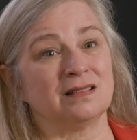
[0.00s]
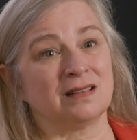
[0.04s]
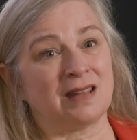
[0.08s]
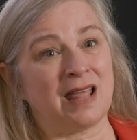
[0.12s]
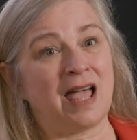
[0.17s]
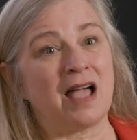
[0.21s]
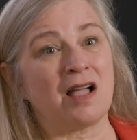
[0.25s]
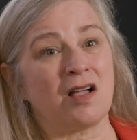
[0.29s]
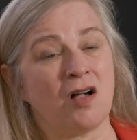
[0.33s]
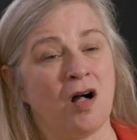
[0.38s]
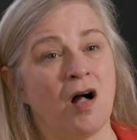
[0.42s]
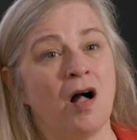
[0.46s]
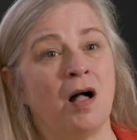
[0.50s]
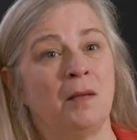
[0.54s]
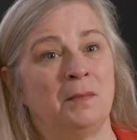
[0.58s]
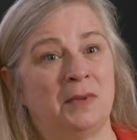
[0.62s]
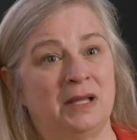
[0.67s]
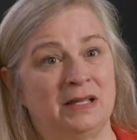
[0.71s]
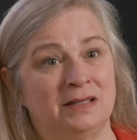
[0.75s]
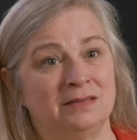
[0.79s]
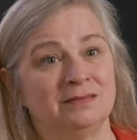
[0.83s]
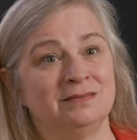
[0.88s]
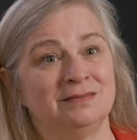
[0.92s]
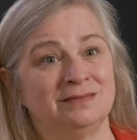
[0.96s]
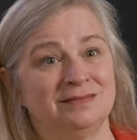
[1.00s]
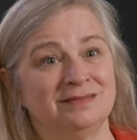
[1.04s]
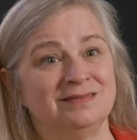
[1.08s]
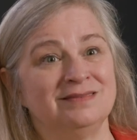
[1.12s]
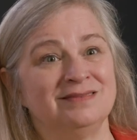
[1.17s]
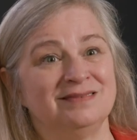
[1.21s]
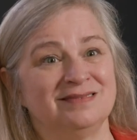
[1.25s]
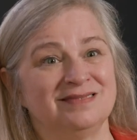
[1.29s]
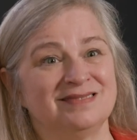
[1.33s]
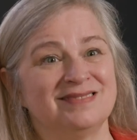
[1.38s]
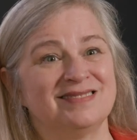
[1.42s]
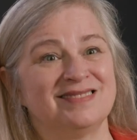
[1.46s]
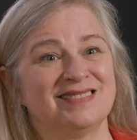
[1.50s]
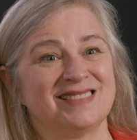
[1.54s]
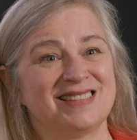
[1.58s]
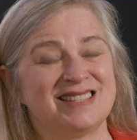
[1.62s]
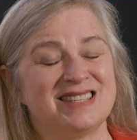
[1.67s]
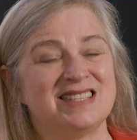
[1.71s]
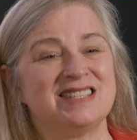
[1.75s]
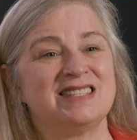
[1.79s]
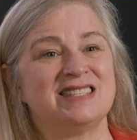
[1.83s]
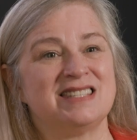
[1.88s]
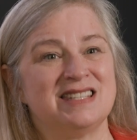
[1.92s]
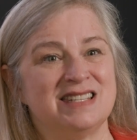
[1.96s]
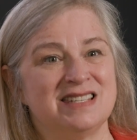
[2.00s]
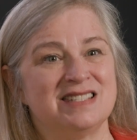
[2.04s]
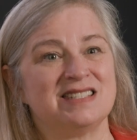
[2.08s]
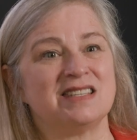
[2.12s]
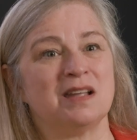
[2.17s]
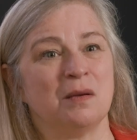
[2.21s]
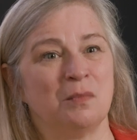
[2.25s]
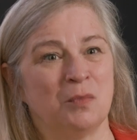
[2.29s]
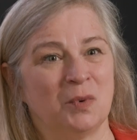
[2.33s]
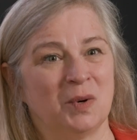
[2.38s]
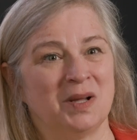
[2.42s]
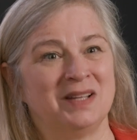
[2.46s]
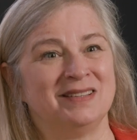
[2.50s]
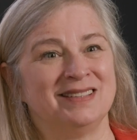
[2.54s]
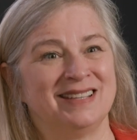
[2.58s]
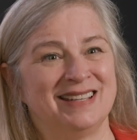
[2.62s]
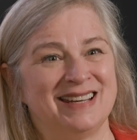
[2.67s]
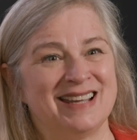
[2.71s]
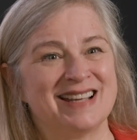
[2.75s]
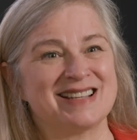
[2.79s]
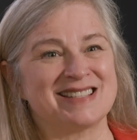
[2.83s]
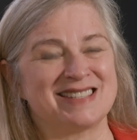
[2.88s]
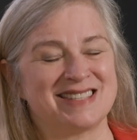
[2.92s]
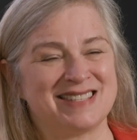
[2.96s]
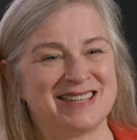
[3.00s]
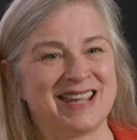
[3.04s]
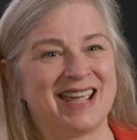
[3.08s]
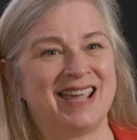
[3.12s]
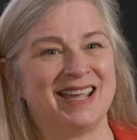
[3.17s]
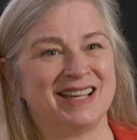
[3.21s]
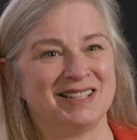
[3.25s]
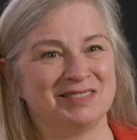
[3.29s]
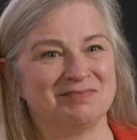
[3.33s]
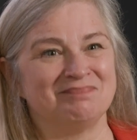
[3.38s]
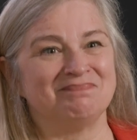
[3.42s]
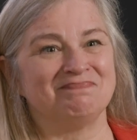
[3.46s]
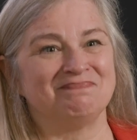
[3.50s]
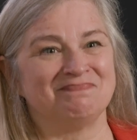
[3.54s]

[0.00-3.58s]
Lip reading: that common to see someone the next day